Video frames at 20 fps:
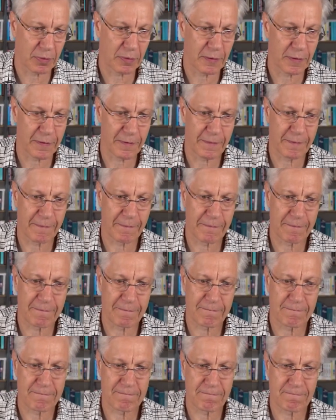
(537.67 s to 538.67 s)

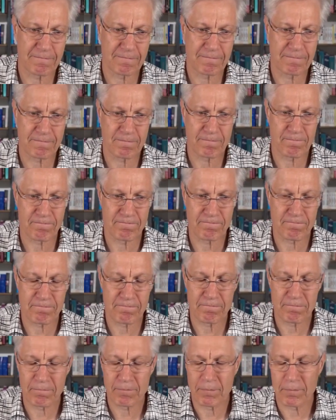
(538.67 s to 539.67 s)

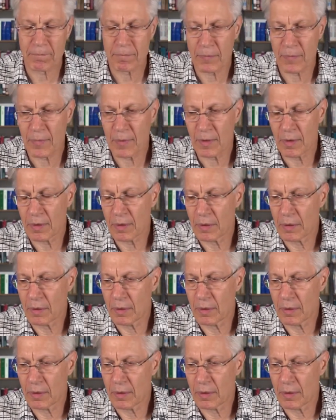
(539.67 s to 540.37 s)
Nobody speaks.